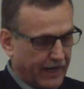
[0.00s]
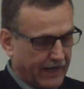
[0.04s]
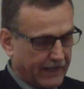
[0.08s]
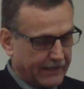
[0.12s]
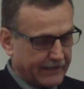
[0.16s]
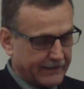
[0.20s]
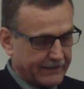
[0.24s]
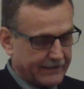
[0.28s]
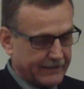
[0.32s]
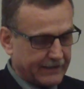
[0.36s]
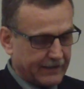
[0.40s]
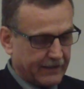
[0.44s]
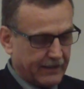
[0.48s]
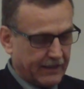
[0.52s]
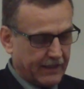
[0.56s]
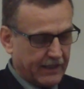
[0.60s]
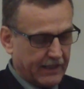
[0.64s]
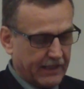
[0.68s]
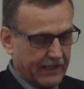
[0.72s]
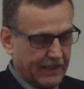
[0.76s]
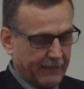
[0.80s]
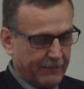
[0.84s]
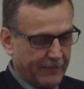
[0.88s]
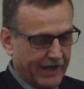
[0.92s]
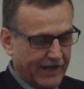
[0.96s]
minds,
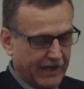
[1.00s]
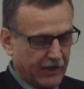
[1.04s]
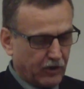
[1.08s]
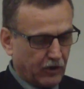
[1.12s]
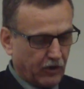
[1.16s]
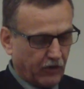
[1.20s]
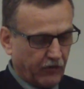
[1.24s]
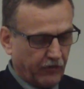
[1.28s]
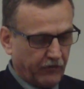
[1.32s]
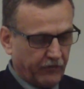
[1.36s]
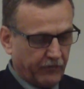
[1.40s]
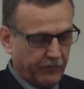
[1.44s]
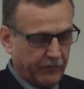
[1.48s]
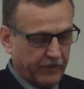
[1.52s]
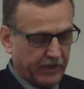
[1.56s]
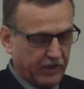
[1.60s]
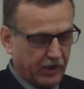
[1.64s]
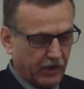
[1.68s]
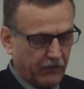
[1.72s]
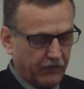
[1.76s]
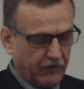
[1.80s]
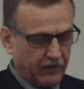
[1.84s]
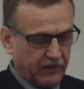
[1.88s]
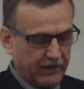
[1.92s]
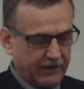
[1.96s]
the man of
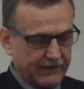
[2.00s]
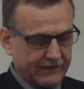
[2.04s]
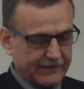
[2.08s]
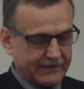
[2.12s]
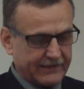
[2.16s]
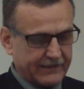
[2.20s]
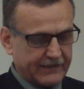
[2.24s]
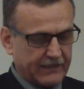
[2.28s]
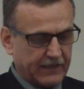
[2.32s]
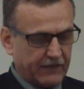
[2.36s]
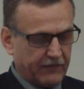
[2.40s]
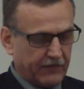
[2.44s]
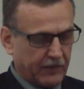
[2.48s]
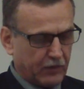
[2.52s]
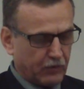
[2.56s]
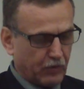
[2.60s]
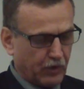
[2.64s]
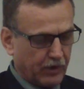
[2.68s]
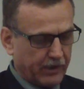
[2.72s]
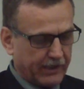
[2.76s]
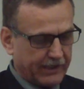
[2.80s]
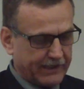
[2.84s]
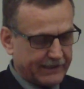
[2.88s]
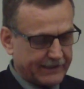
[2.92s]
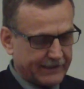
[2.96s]
benevolence never
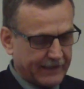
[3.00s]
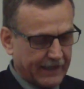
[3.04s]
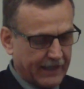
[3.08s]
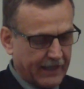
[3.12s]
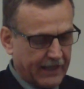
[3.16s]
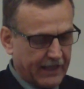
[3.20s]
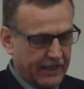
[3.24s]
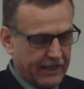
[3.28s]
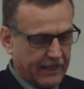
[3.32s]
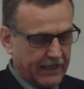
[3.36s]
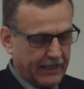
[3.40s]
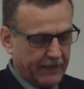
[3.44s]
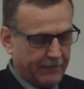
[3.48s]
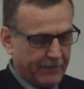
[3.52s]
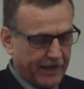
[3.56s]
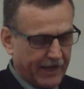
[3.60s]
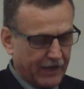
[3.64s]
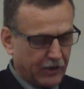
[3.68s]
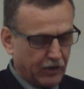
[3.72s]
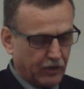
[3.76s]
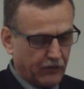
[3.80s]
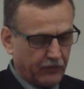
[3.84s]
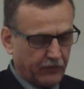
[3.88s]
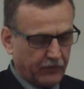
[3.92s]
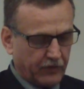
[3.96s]
worries, the
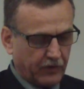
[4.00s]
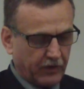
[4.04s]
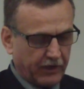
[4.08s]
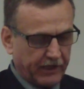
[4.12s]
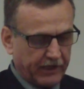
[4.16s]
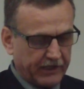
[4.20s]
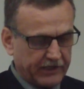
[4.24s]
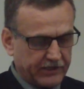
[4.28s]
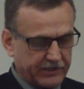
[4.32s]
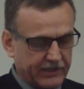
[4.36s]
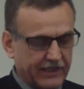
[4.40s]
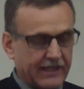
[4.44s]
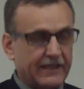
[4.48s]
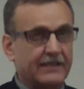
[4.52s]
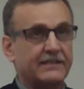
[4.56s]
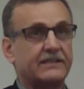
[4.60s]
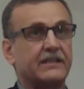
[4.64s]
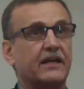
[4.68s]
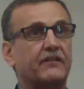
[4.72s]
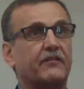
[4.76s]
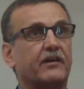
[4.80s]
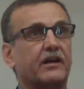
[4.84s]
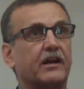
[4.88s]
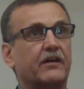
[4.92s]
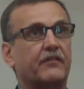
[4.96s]
man of courage
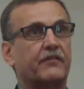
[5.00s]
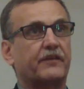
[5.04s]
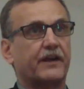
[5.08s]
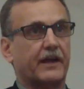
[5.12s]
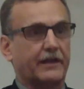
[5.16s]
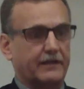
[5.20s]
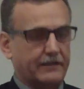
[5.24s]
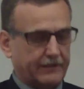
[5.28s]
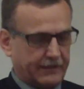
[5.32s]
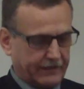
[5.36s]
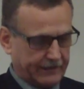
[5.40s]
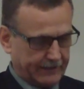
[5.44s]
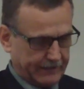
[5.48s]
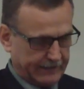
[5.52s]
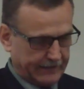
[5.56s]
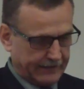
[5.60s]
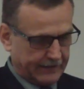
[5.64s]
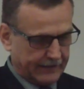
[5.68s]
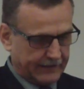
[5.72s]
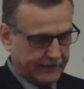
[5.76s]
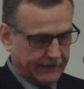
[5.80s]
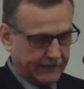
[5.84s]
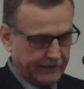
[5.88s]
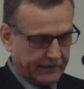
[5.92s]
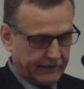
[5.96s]
is never afraid.
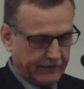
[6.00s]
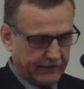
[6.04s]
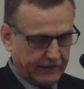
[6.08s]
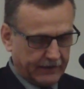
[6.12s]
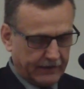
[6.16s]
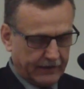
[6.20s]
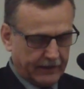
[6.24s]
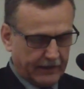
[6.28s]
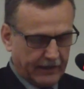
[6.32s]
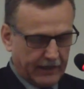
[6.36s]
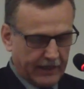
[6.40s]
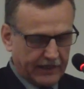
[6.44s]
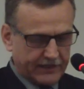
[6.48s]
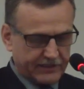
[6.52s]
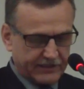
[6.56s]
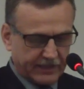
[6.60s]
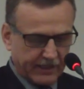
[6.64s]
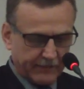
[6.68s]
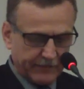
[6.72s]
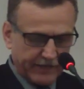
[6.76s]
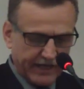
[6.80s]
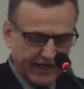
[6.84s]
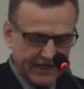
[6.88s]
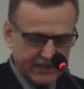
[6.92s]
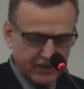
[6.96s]

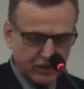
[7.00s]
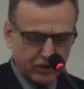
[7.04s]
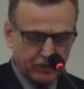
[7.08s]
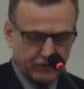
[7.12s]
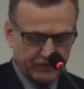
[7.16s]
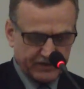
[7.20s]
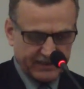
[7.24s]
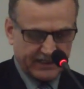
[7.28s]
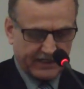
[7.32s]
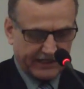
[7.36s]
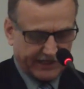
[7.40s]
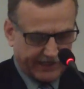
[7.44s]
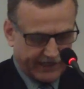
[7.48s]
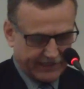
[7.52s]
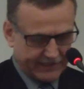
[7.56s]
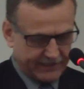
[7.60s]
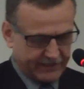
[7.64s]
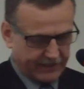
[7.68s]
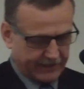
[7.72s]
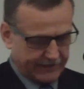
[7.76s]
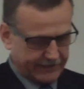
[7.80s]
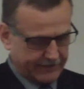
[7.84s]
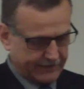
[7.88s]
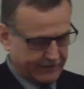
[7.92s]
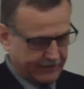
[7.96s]
Extermination of
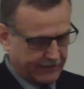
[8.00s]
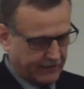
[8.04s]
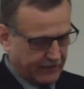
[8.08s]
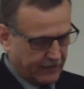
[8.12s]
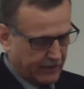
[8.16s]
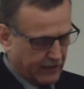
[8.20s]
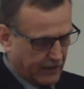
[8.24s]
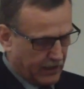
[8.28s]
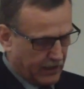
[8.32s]
Circassians.